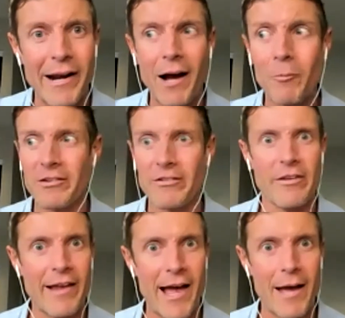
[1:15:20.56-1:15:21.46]
much does
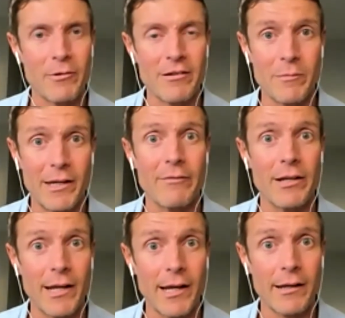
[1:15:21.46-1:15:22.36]
this happen to me every
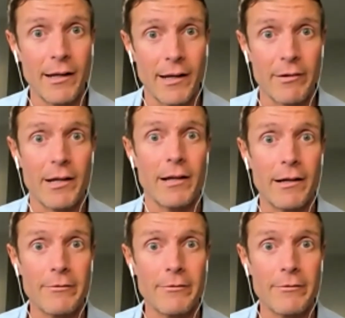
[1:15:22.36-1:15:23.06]
day in everyday life?